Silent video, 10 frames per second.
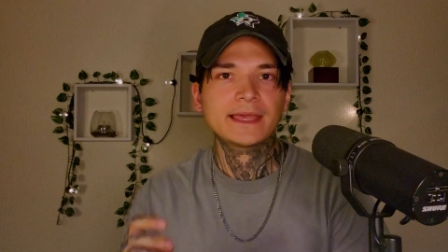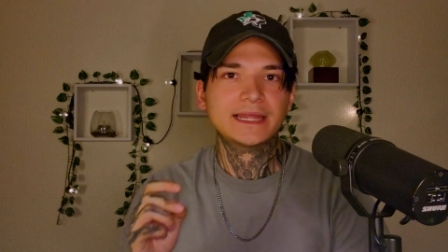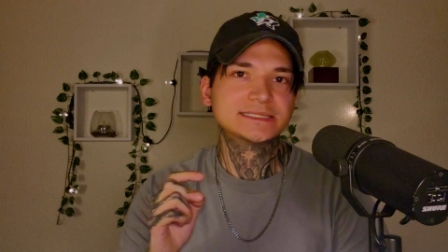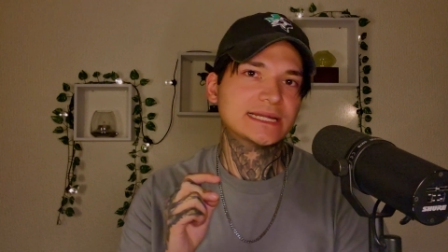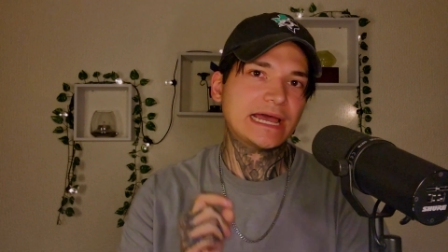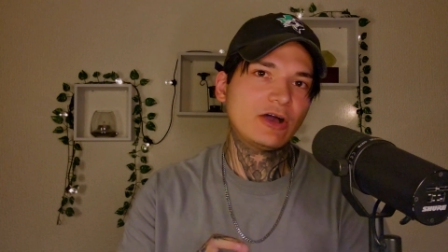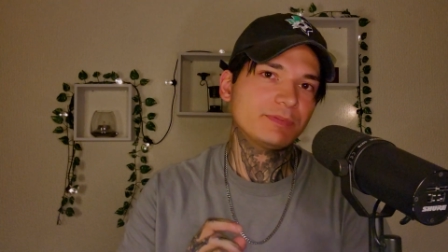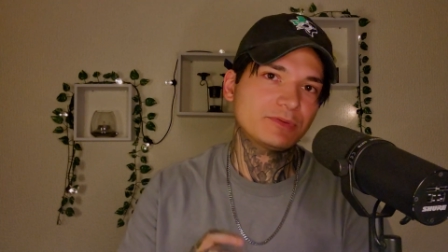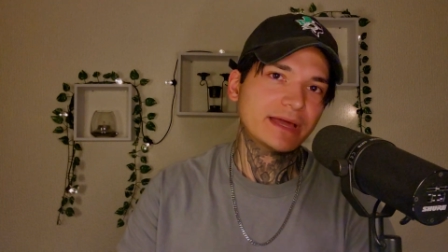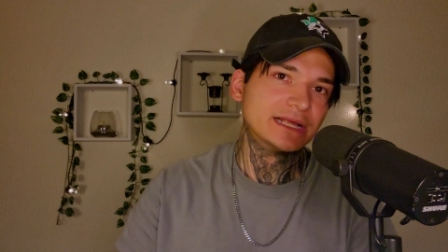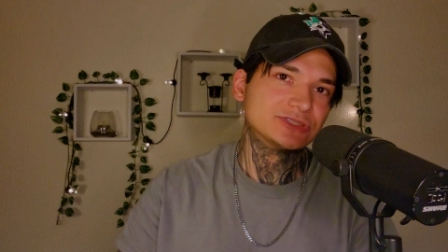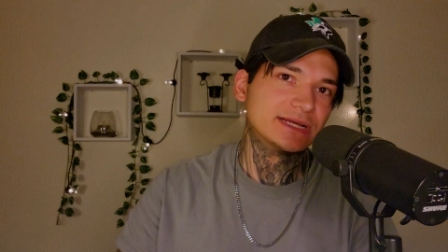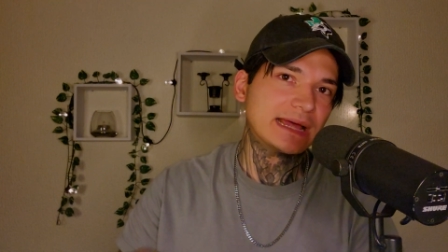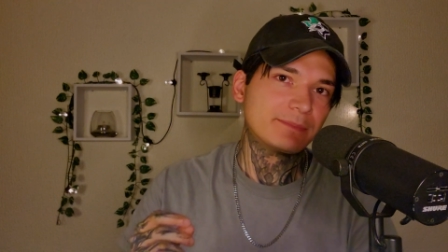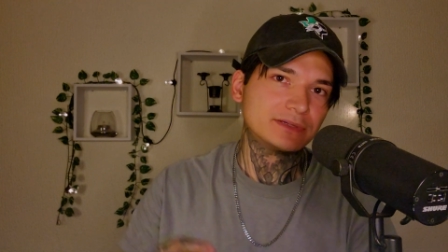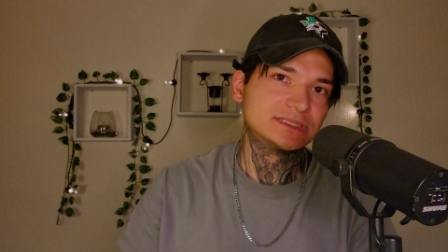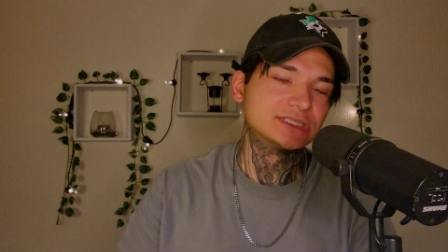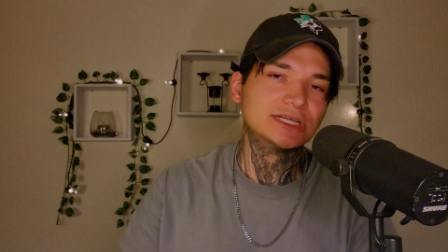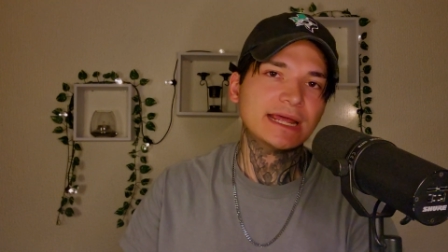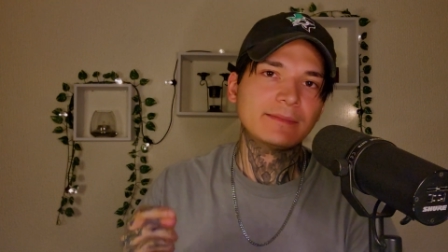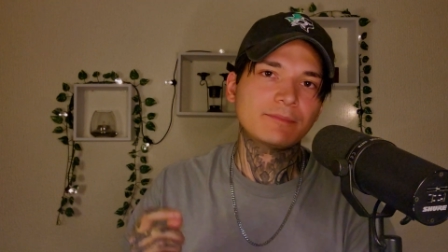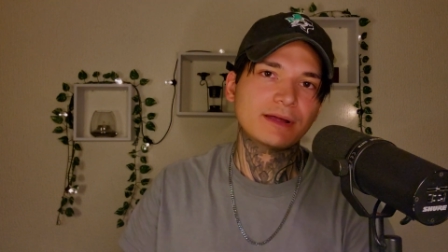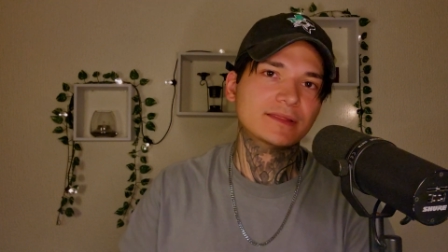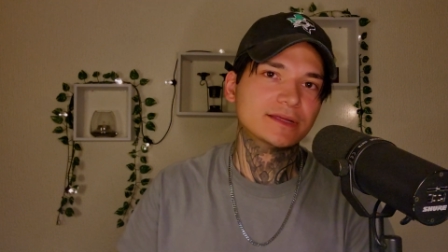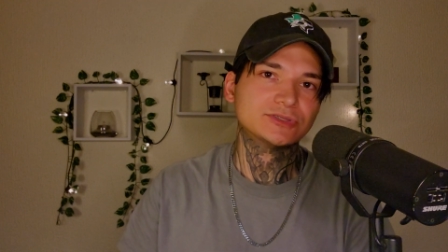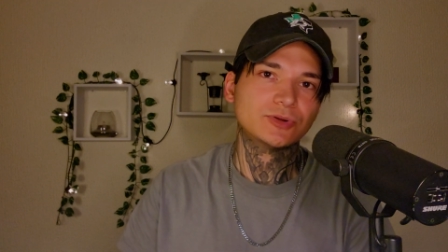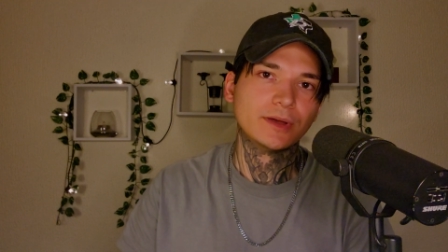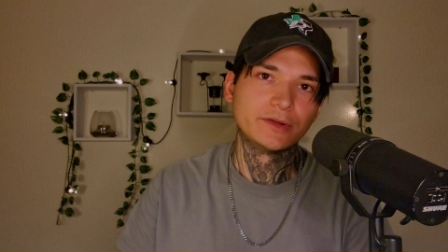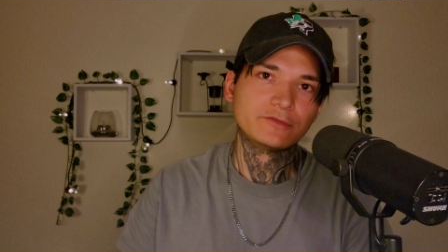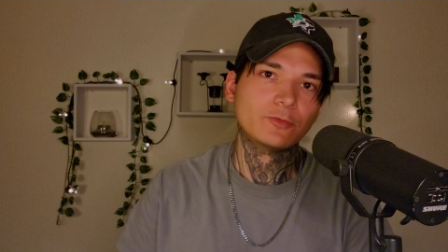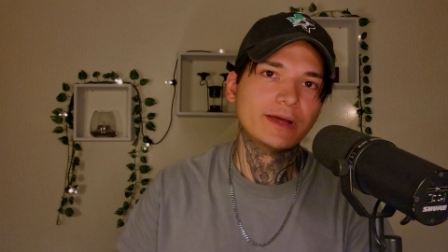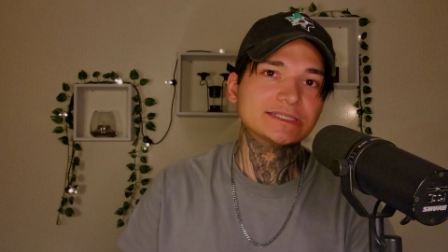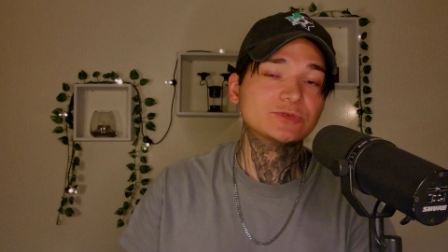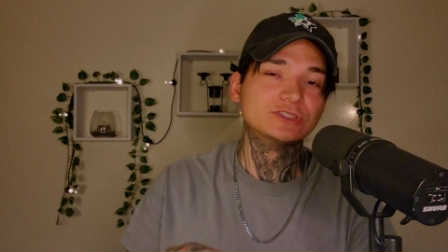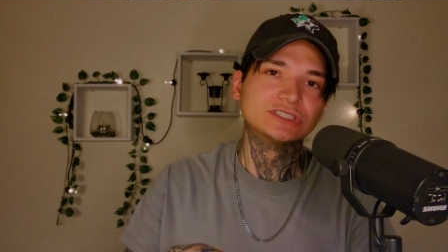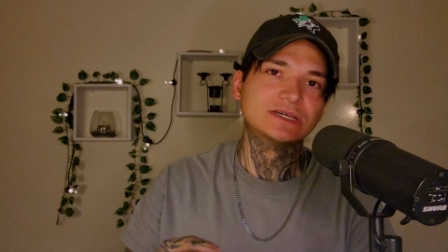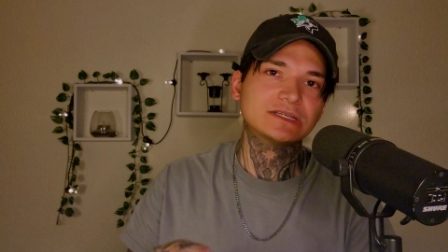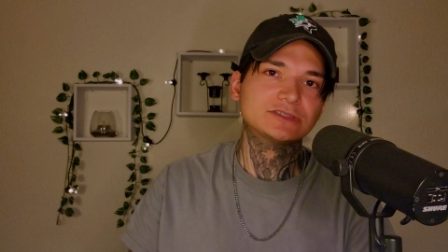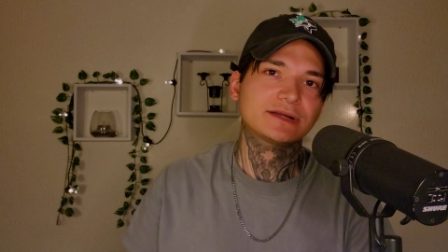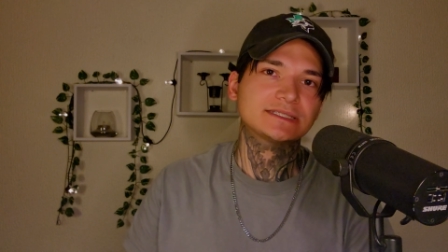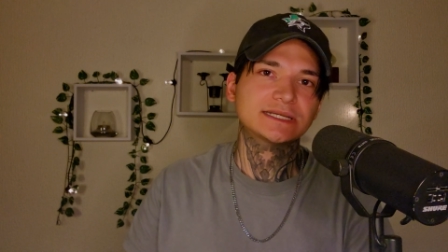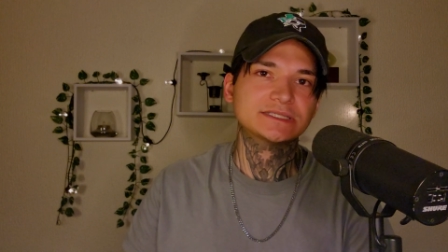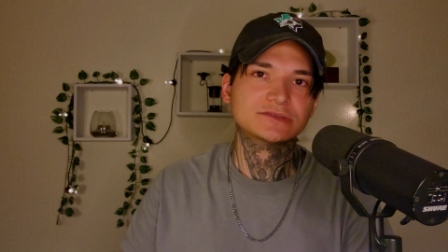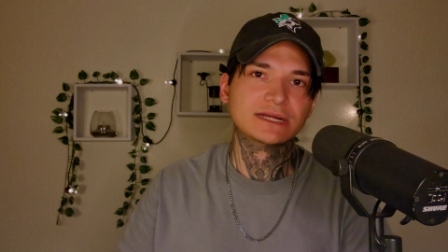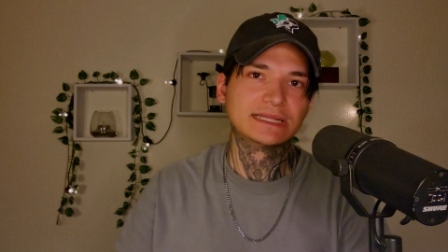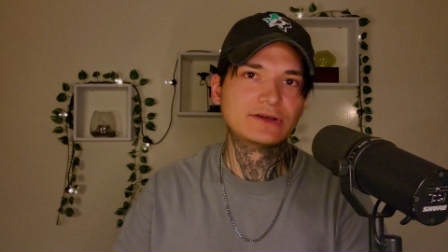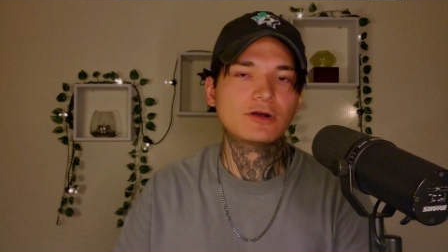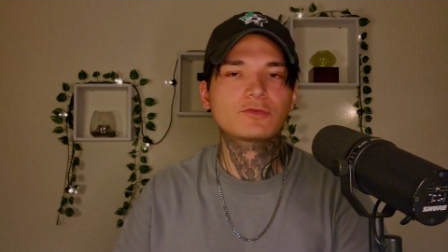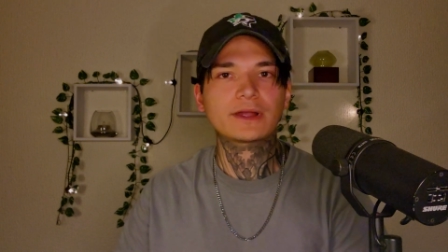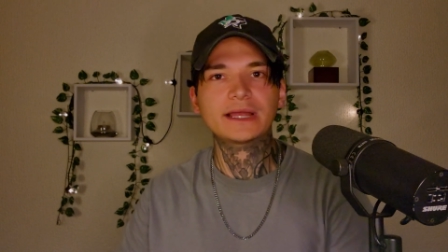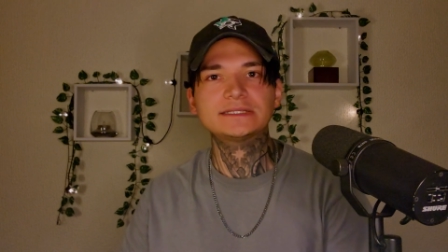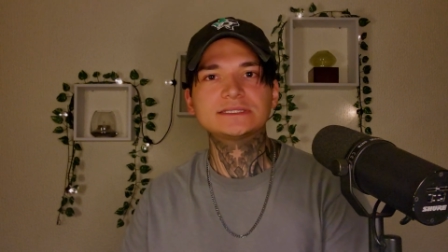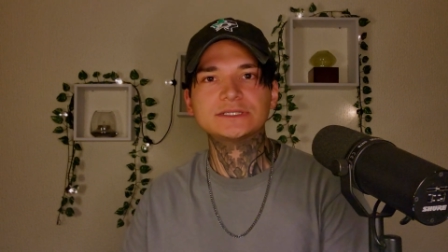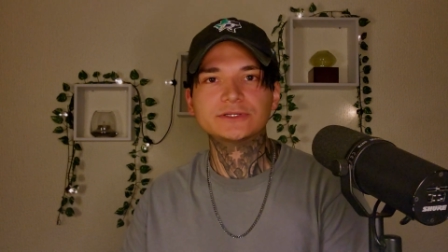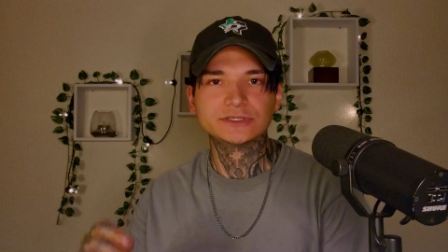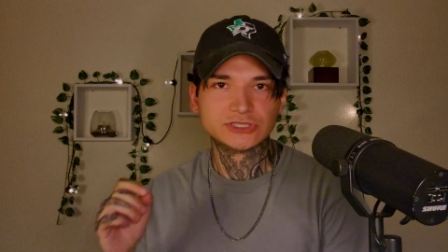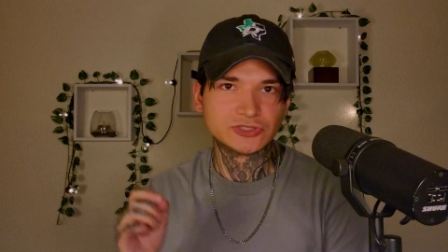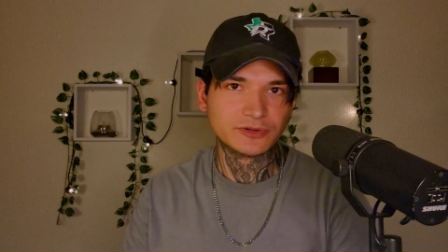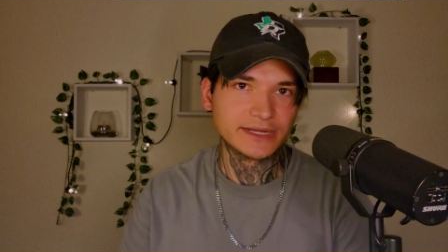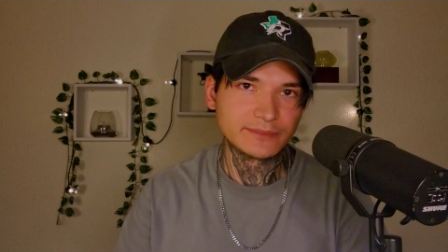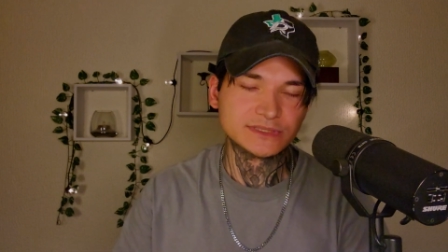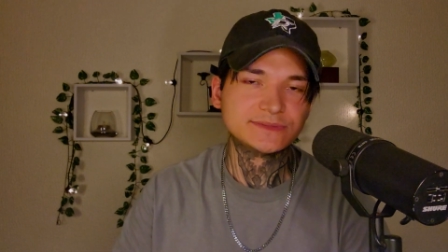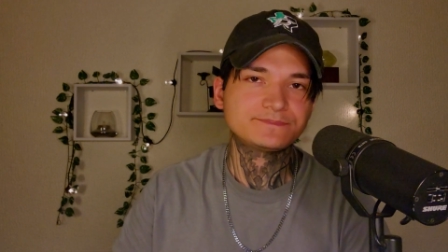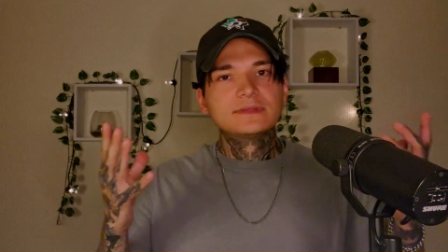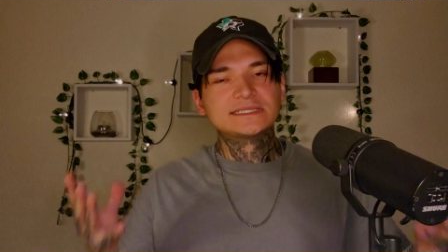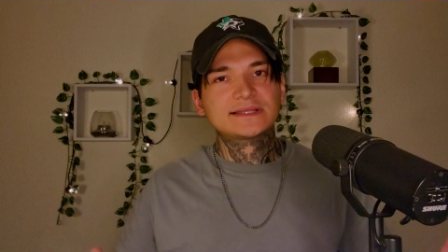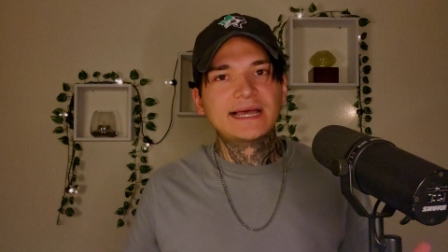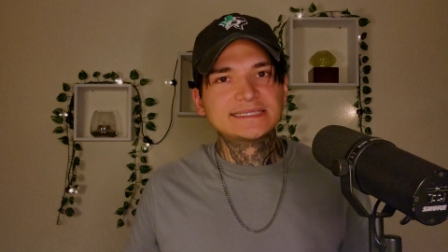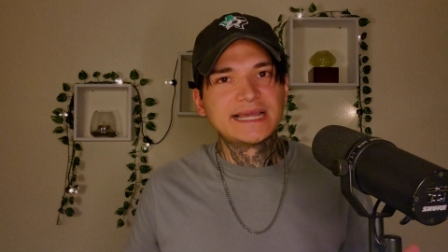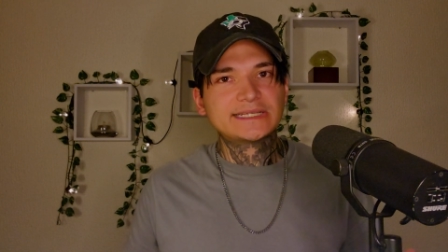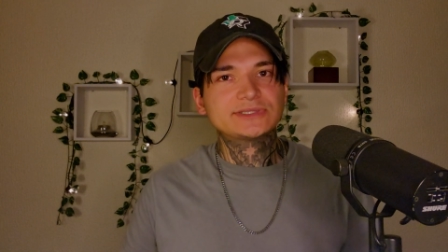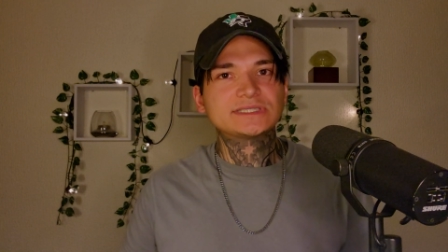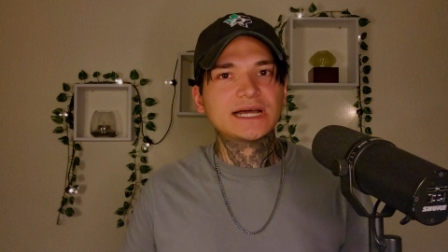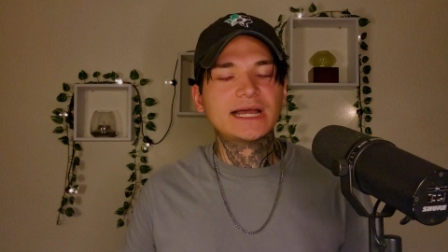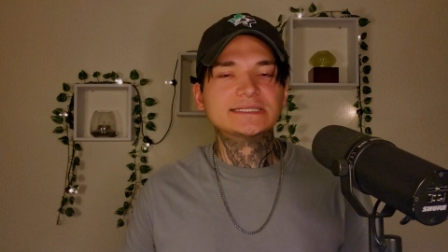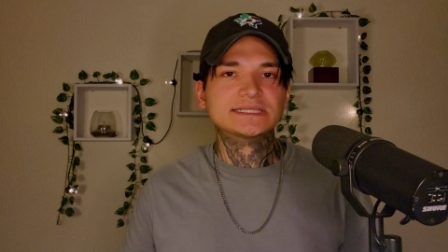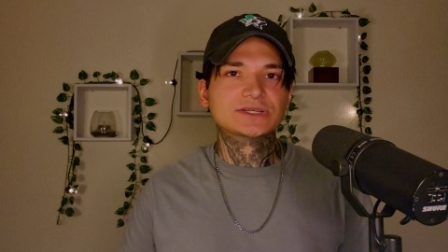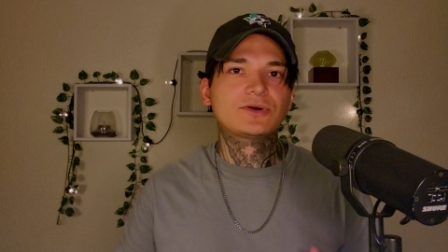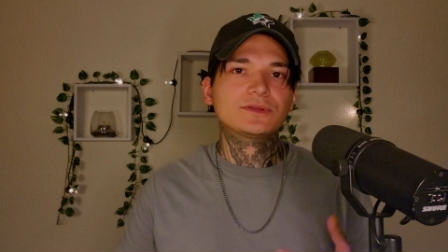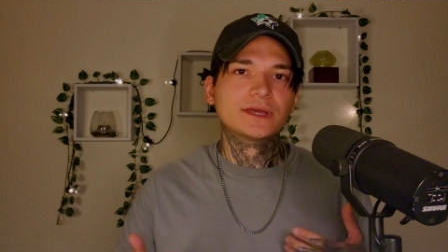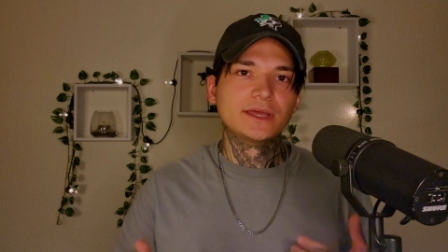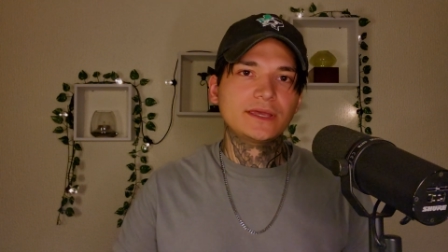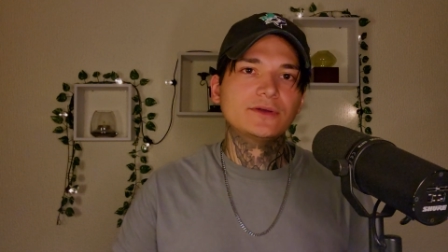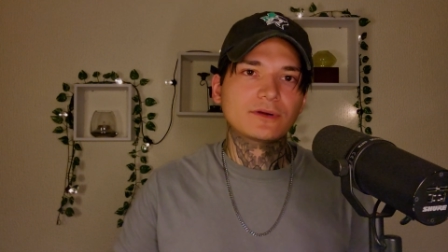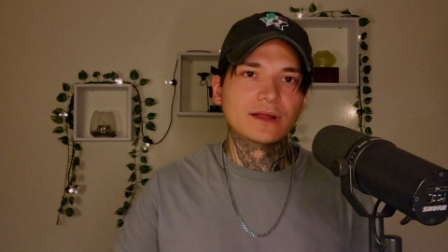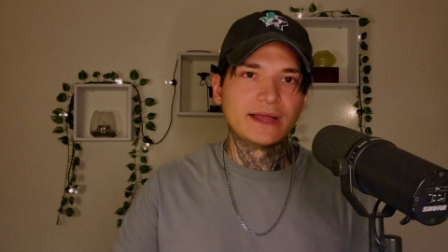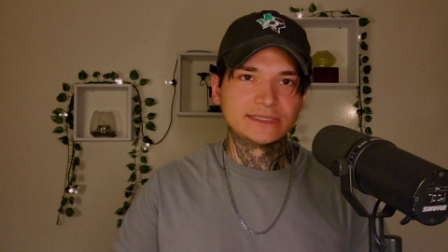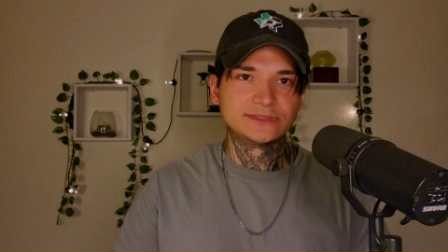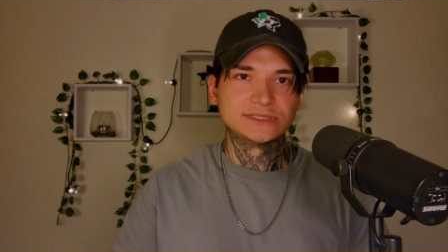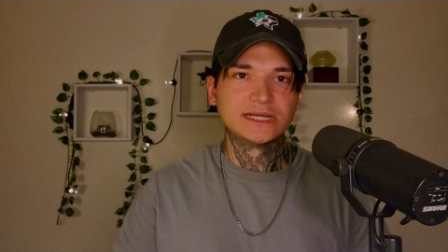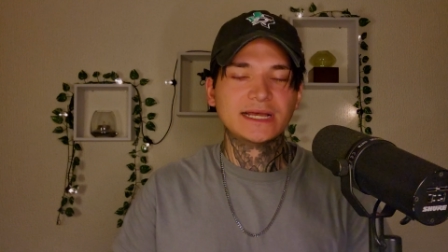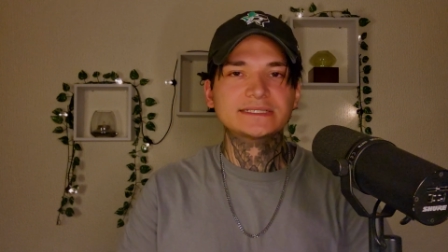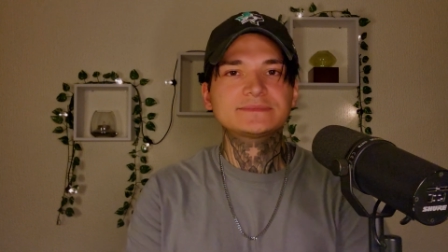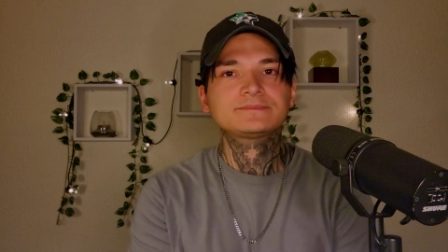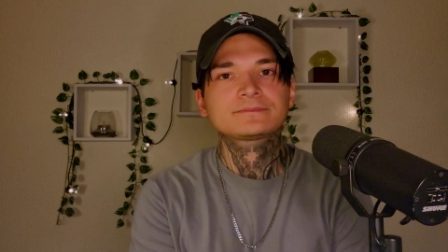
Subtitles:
And it's going to help you, again, train that precision and breath control in your voice, which is going to translate directly over into your screams. This last exercise is called the Eeyore exercise.